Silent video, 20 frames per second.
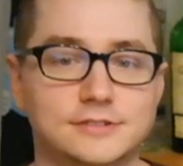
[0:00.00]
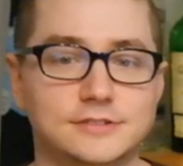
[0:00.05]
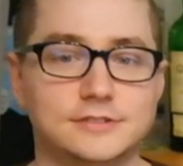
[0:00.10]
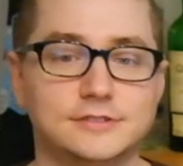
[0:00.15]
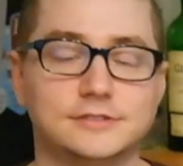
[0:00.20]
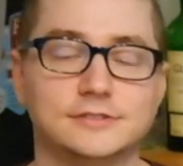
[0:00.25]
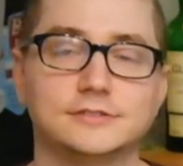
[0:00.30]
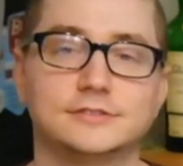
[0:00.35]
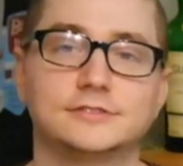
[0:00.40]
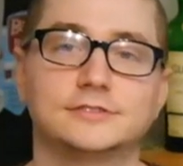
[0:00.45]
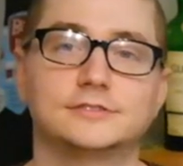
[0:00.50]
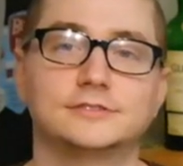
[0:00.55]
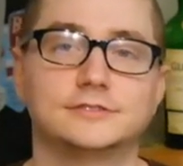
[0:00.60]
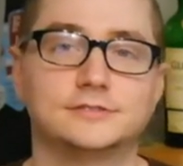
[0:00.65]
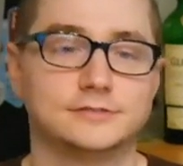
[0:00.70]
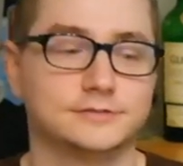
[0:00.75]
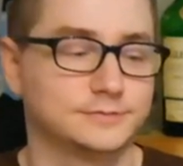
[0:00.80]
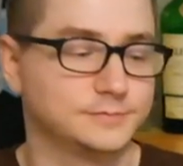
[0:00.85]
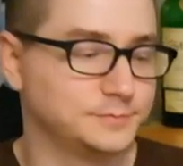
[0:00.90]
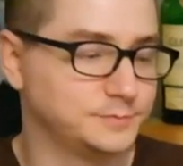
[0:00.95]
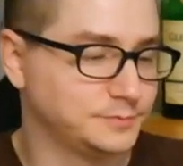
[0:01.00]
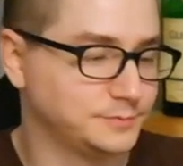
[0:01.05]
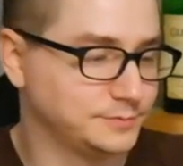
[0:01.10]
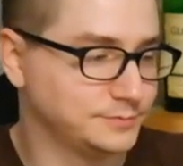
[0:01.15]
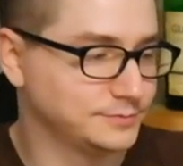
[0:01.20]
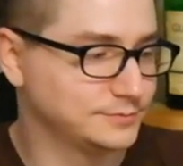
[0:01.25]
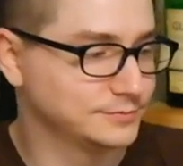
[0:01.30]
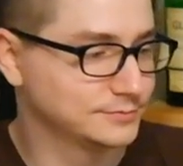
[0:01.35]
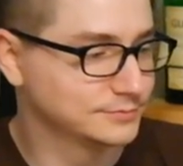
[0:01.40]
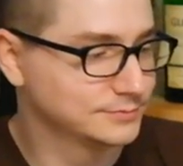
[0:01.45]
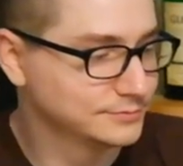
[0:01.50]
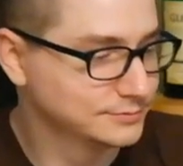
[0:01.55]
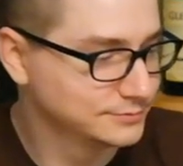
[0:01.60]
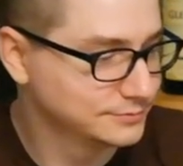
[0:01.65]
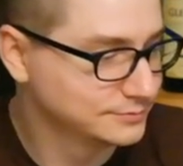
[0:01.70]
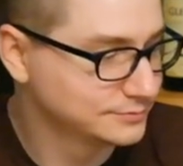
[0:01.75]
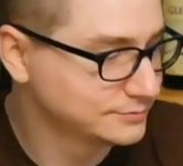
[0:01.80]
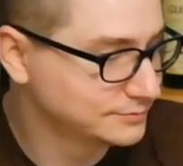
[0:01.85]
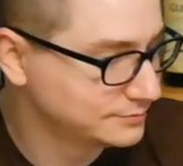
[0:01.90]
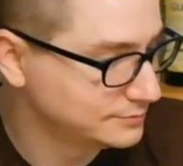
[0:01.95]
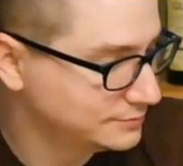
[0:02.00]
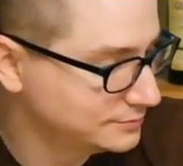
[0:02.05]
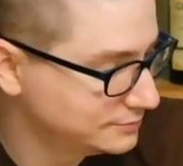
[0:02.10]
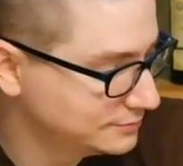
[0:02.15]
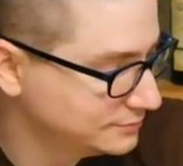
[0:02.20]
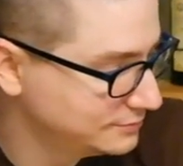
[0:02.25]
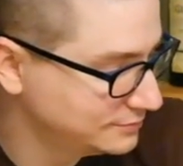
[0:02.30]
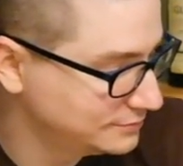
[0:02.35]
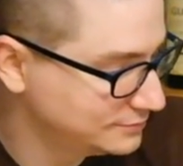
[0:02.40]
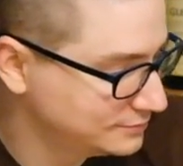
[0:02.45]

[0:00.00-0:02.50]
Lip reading: (not speaking)